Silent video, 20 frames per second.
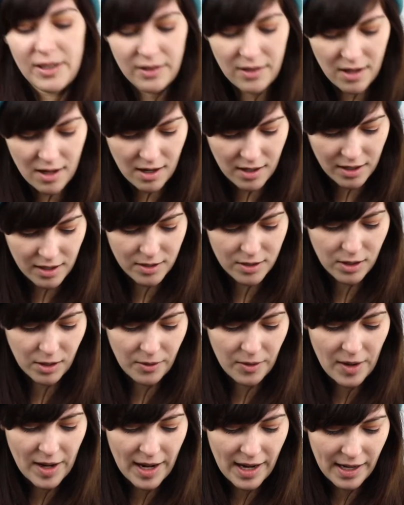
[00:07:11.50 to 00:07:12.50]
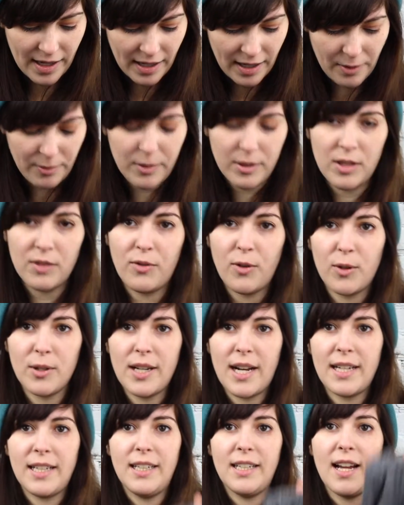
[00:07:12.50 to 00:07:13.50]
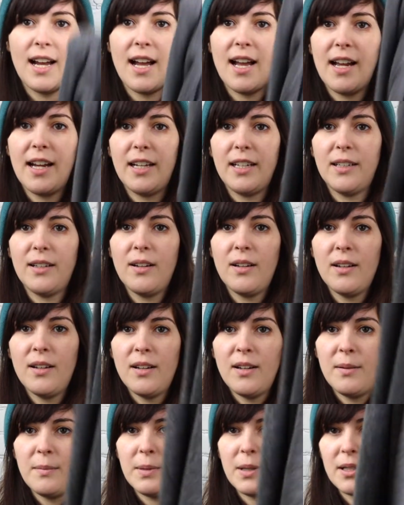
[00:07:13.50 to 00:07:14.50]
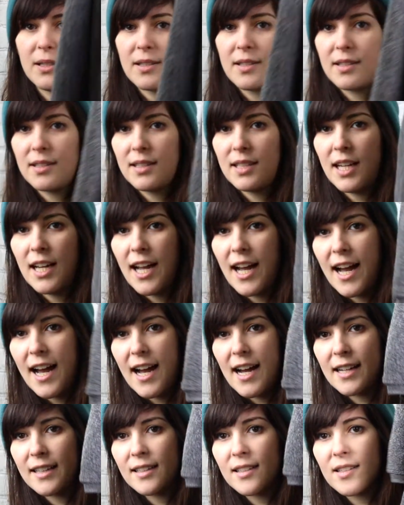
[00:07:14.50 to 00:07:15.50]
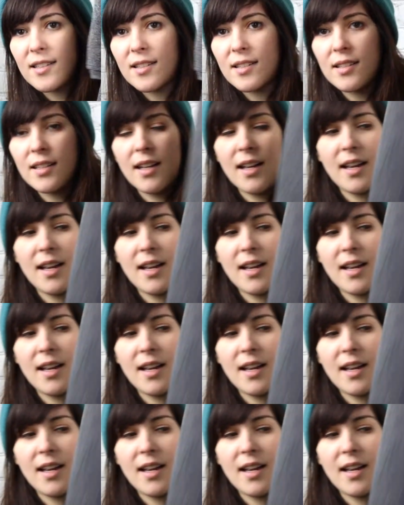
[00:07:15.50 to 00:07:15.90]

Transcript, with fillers: look to it. It was $4.99 plus the tax.